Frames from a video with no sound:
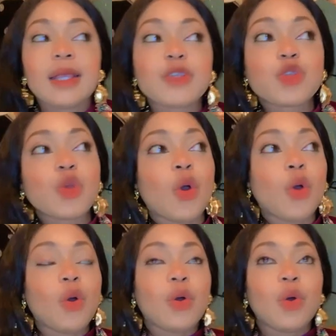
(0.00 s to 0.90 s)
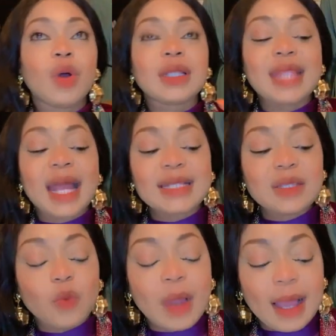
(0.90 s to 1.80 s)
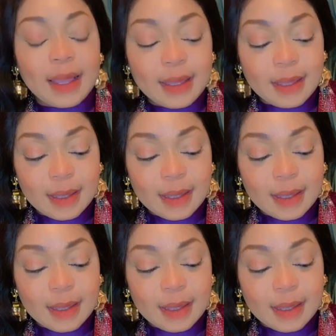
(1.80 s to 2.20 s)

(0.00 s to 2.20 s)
So Dadiwa